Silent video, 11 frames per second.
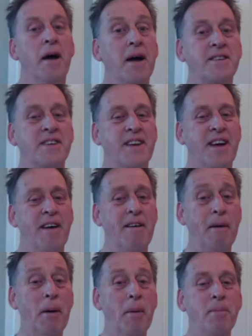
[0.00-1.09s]
I was going to go,
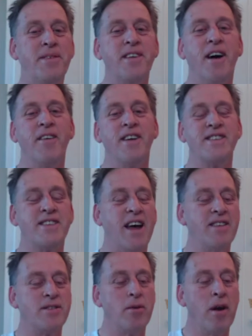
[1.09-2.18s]
oops, I've got to
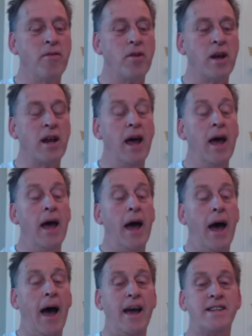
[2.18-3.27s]
start this all over again.
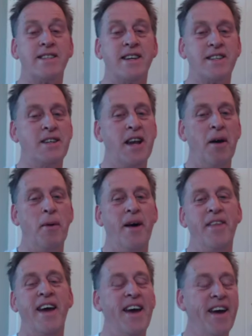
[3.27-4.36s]
a6, you don't want
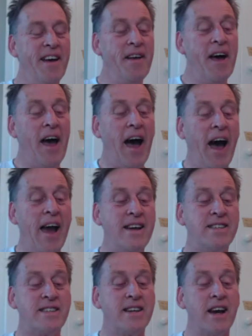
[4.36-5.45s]
that.
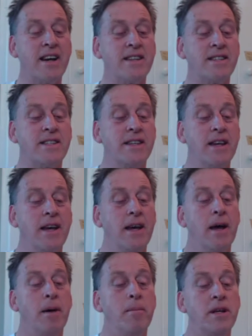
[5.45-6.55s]
a6,
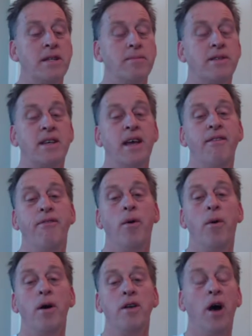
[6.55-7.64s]
bishop
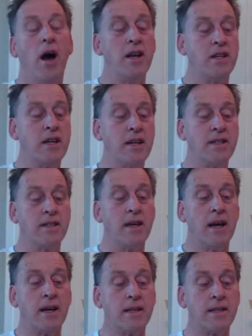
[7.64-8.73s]
c4, knight
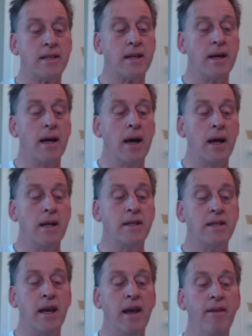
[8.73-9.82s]
g6,
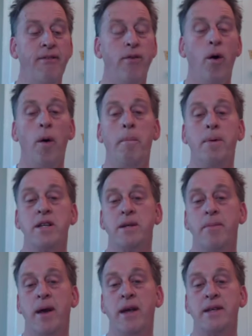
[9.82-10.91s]
d4,
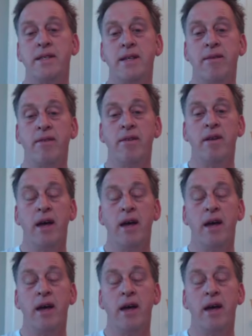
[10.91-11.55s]
bishop e7.